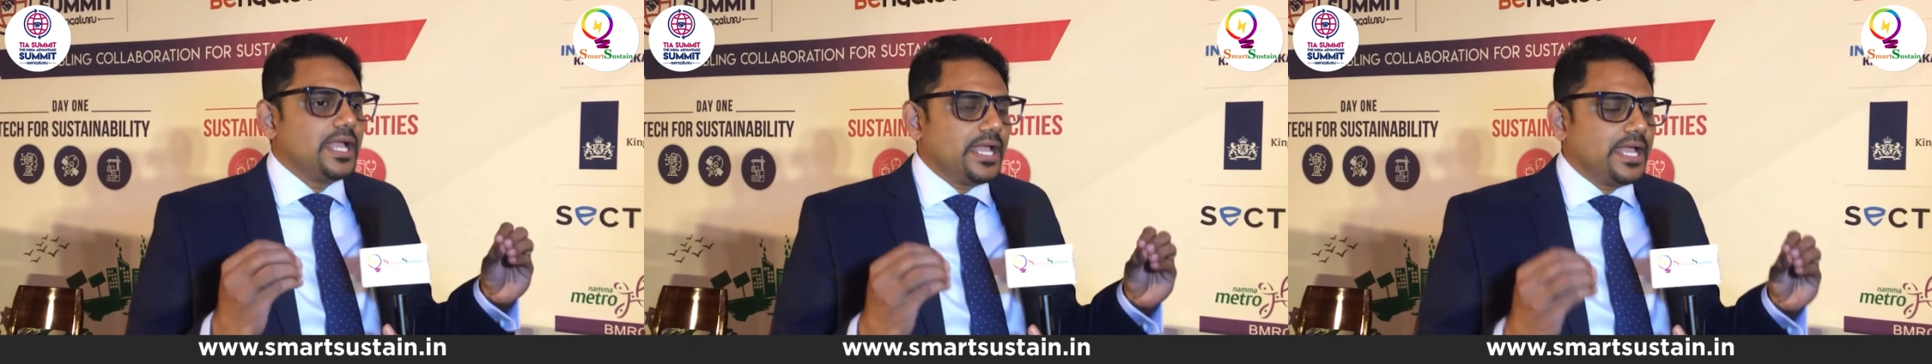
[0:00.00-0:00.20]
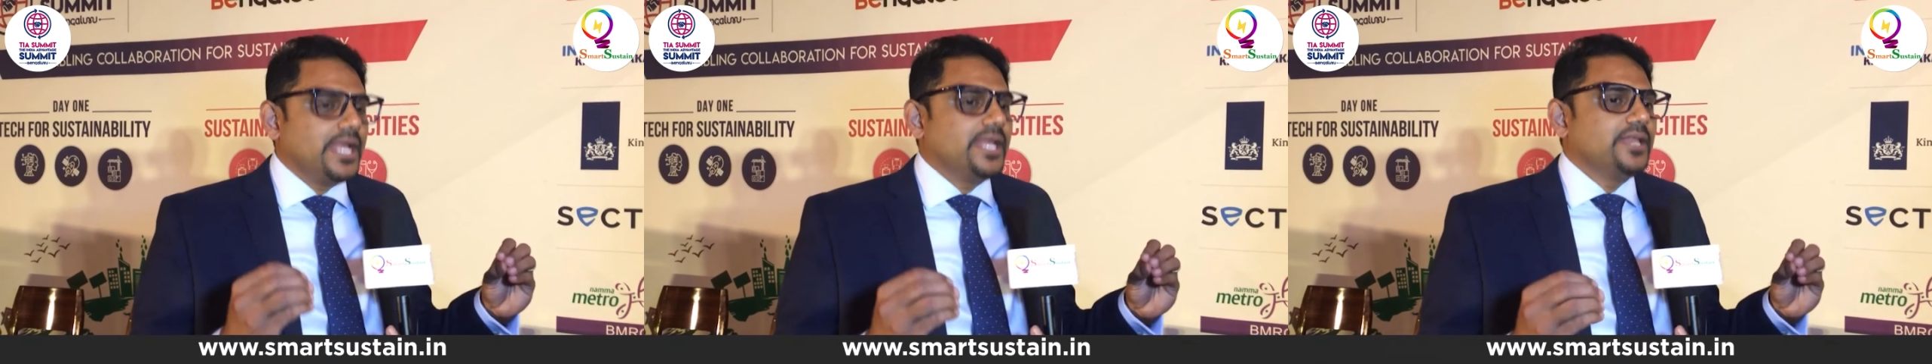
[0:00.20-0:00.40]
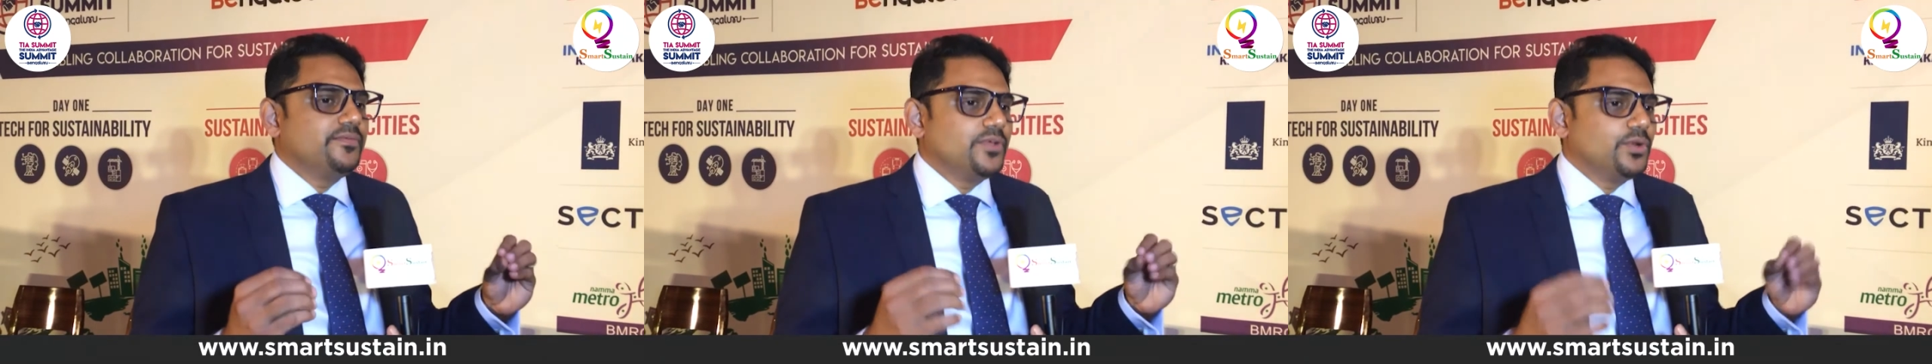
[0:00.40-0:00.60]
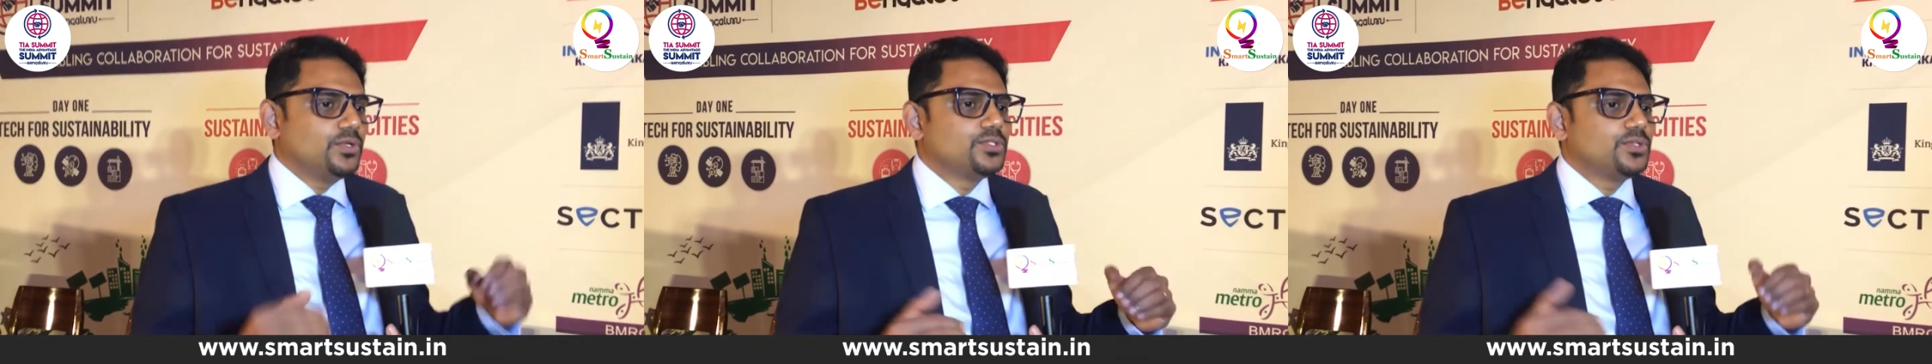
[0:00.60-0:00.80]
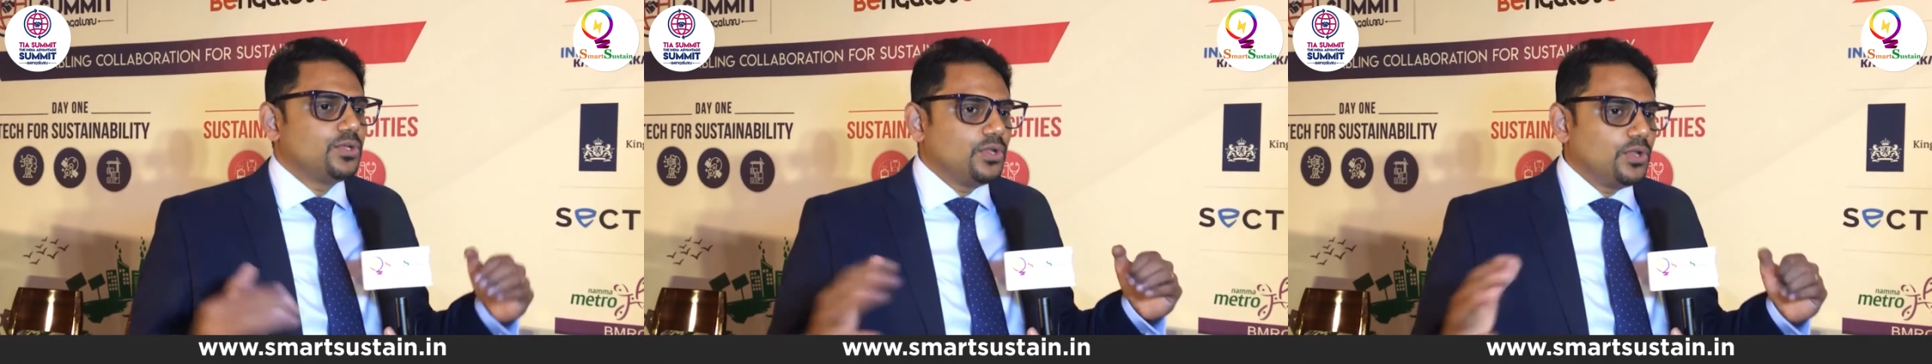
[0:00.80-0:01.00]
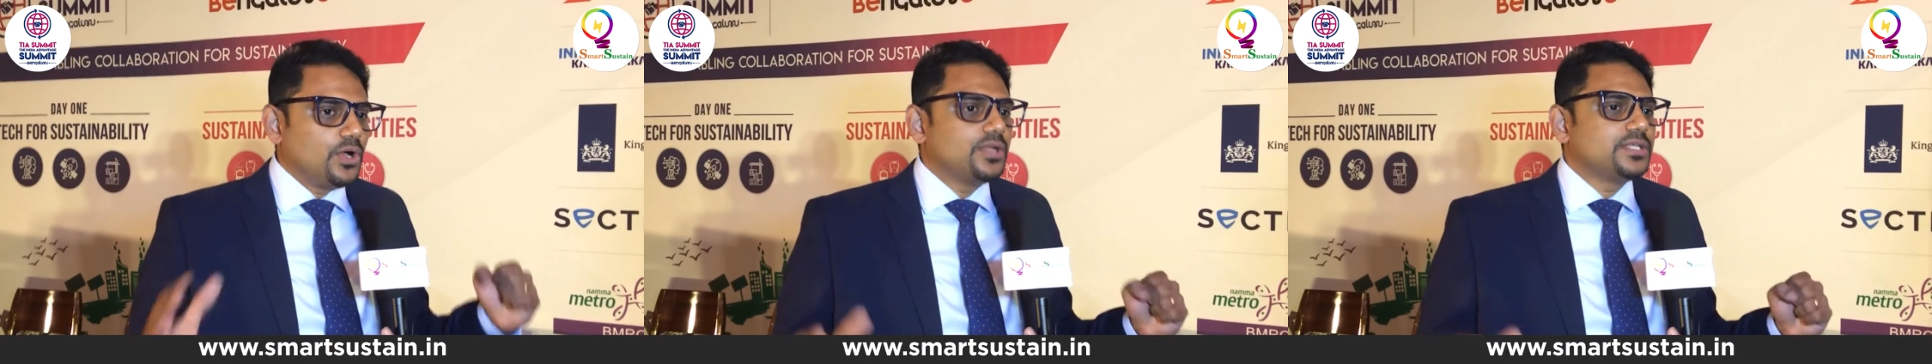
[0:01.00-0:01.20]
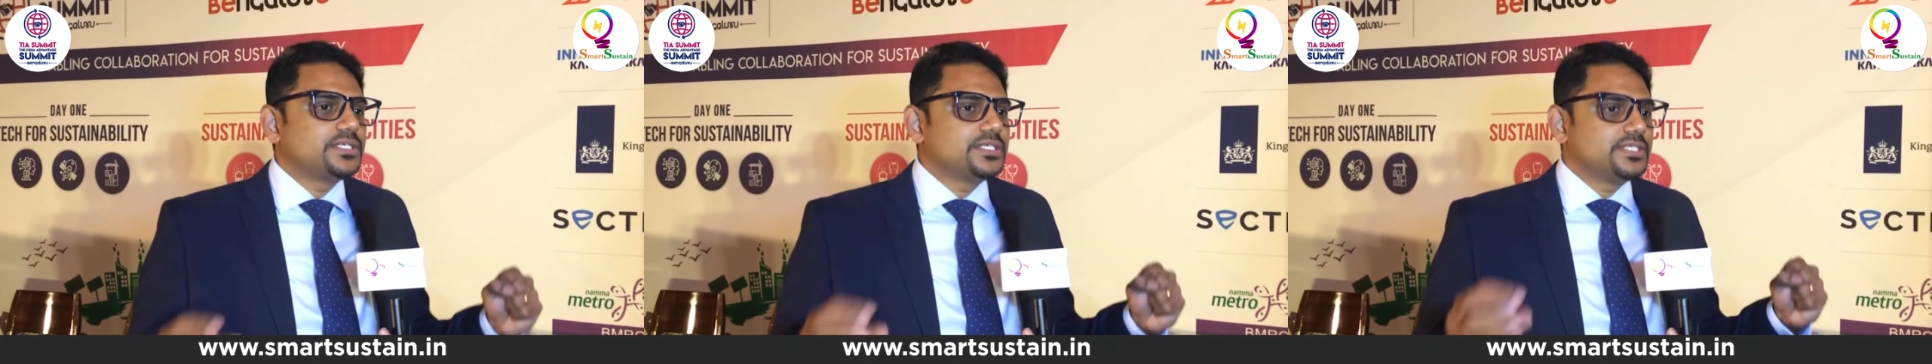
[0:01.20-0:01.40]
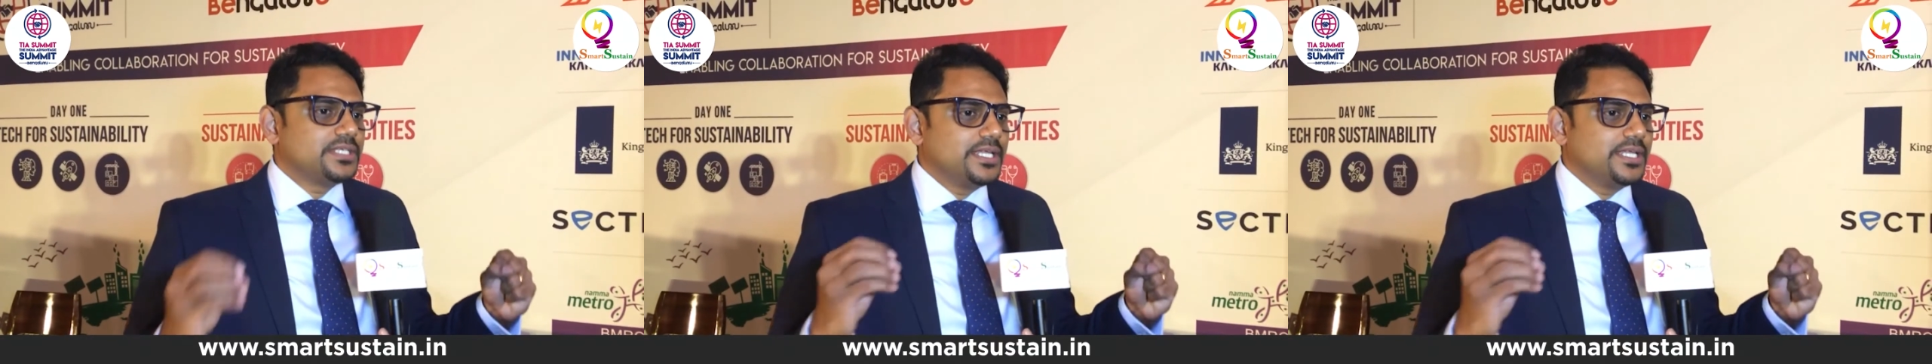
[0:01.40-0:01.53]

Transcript: And we also launched